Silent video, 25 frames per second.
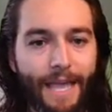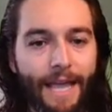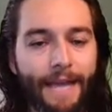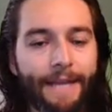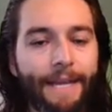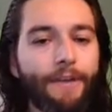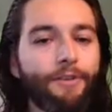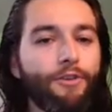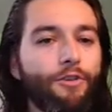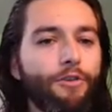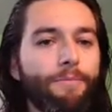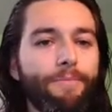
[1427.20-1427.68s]

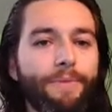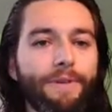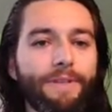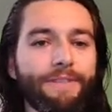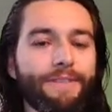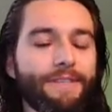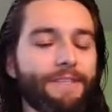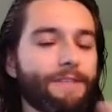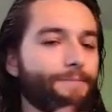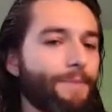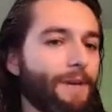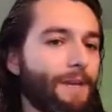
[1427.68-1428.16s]
And now your
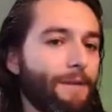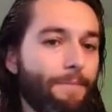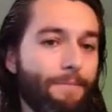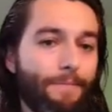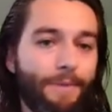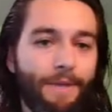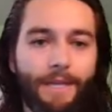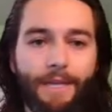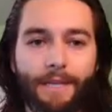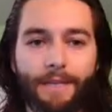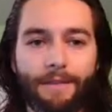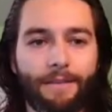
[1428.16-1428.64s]
business might
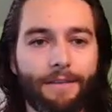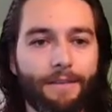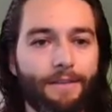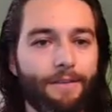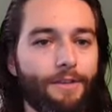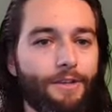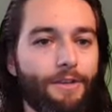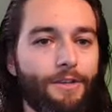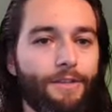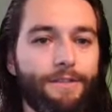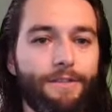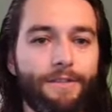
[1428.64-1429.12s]
be in the
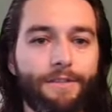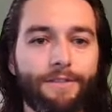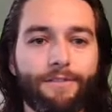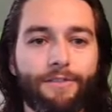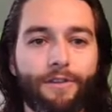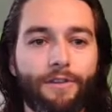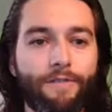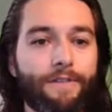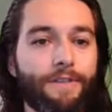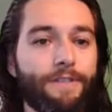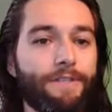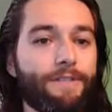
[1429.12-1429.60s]
goods and
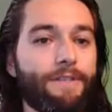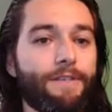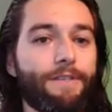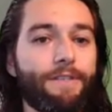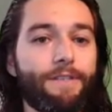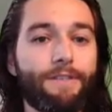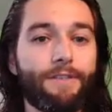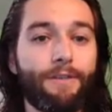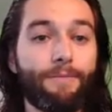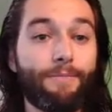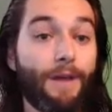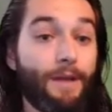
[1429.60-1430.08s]

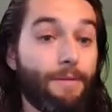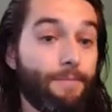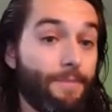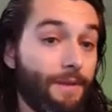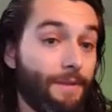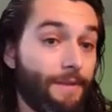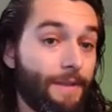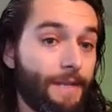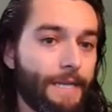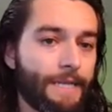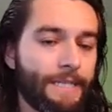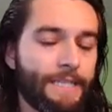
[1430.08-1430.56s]
services, you might be in
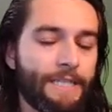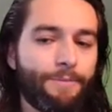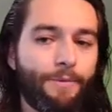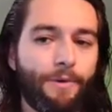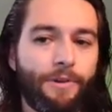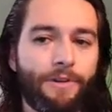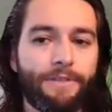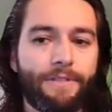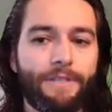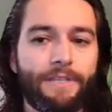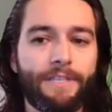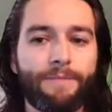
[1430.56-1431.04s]
the
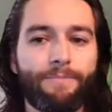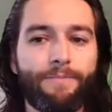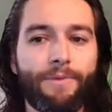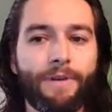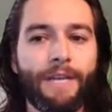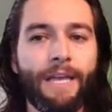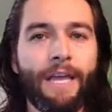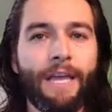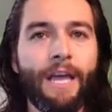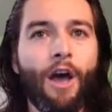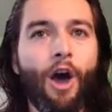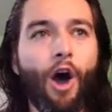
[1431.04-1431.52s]
experiences,
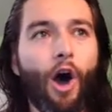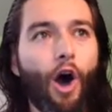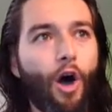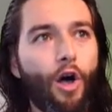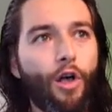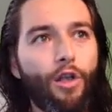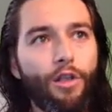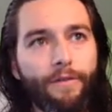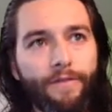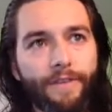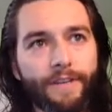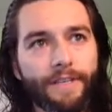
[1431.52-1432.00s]
but
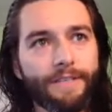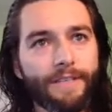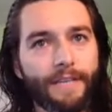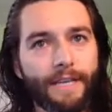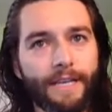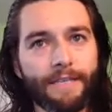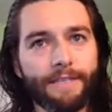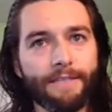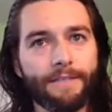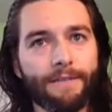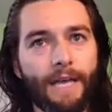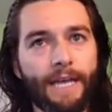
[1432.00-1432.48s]
all of us
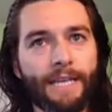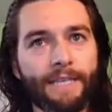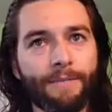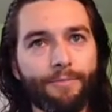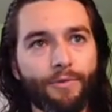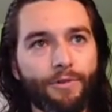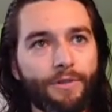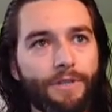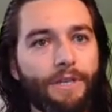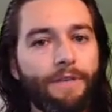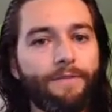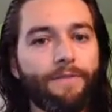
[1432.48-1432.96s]
as
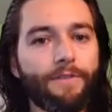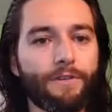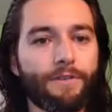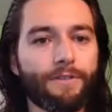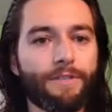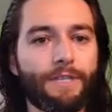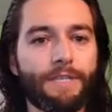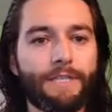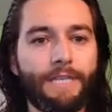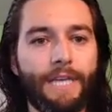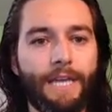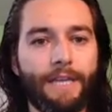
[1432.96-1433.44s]
believers
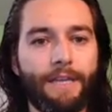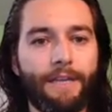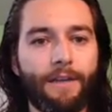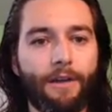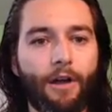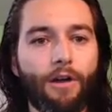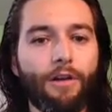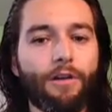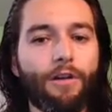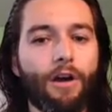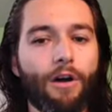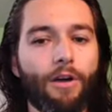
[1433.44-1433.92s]
in taking
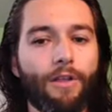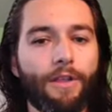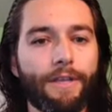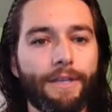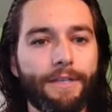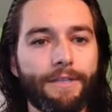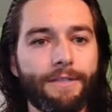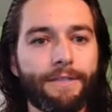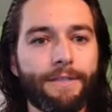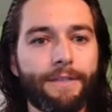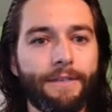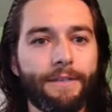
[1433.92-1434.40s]
our calling
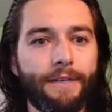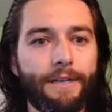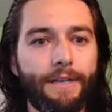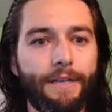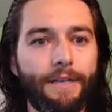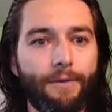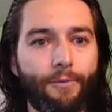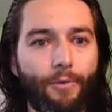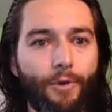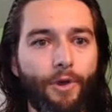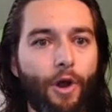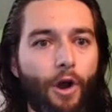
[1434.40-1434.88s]
is
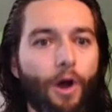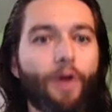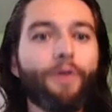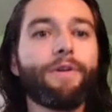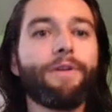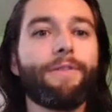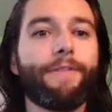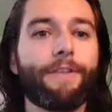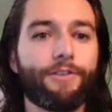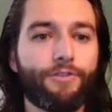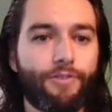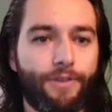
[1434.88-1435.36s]
we are
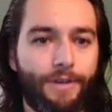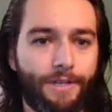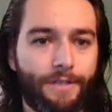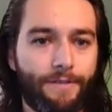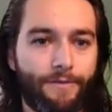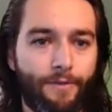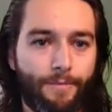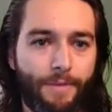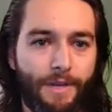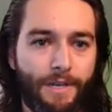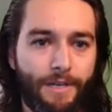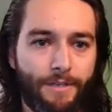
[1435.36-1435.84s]
in the
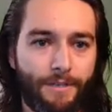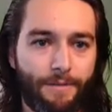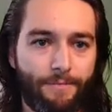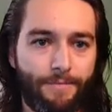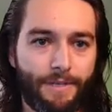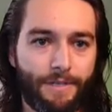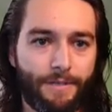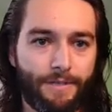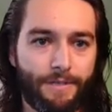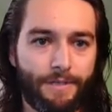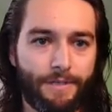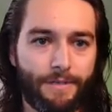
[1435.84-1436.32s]
transformation
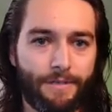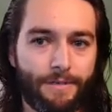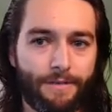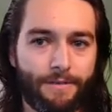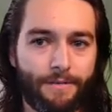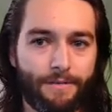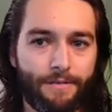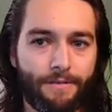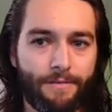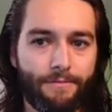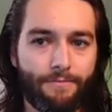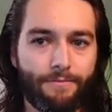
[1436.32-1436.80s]
business,
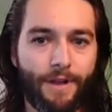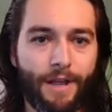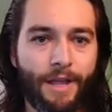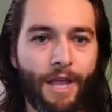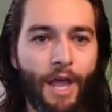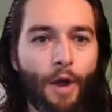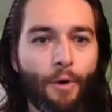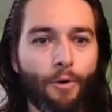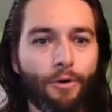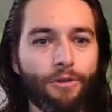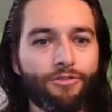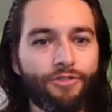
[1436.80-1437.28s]
right?
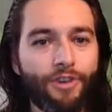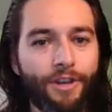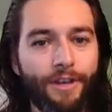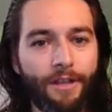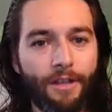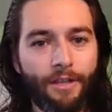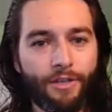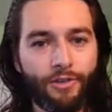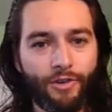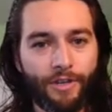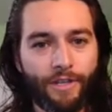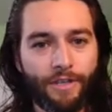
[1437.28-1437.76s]
We're trying
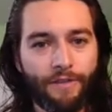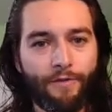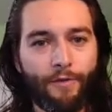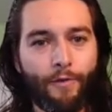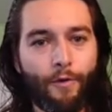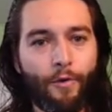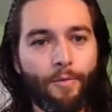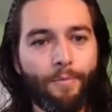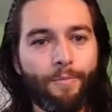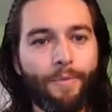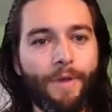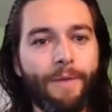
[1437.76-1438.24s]
to
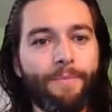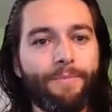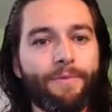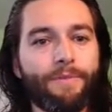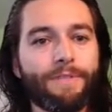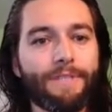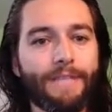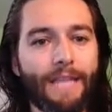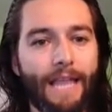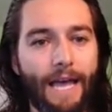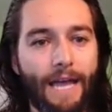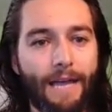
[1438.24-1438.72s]
transform
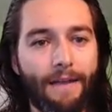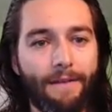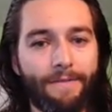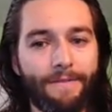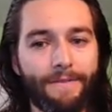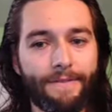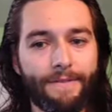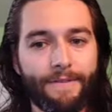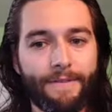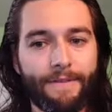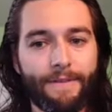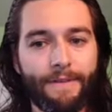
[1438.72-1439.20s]
people's
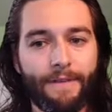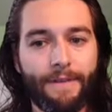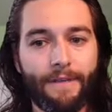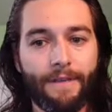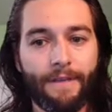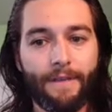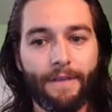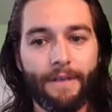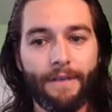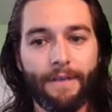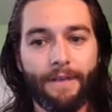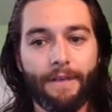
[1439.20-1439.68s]
lives
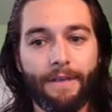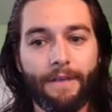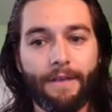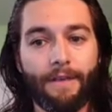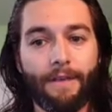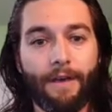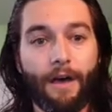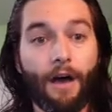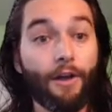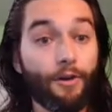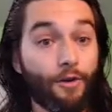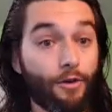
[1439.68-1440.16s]

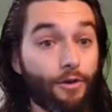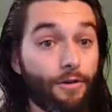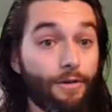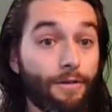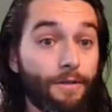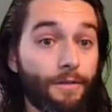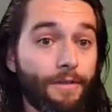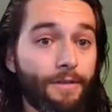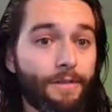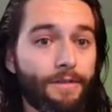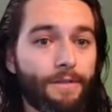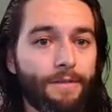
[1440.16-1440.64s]
on
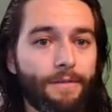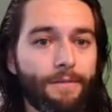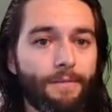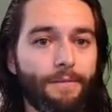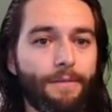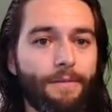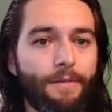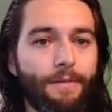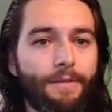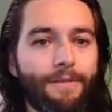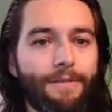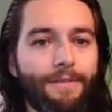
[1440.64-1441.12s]
earth,
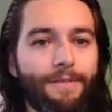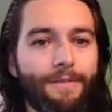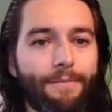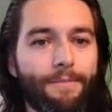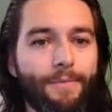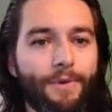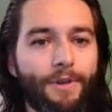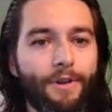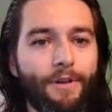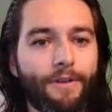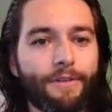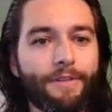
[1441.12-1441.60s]

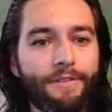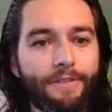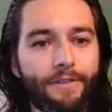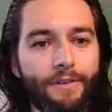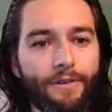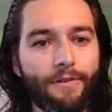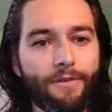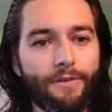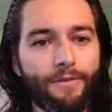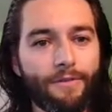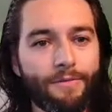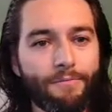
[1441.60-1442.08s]
but
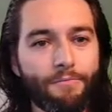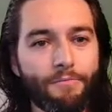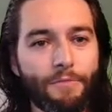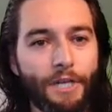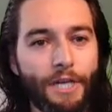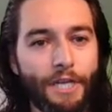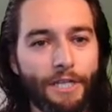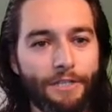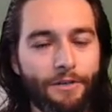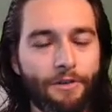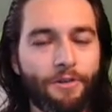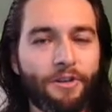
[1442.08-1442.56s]
also in
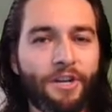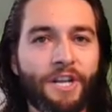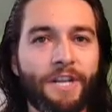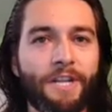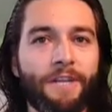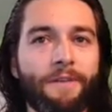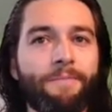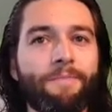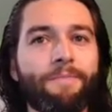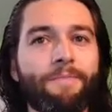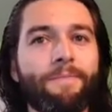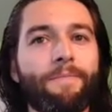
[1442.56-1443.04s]
eternity.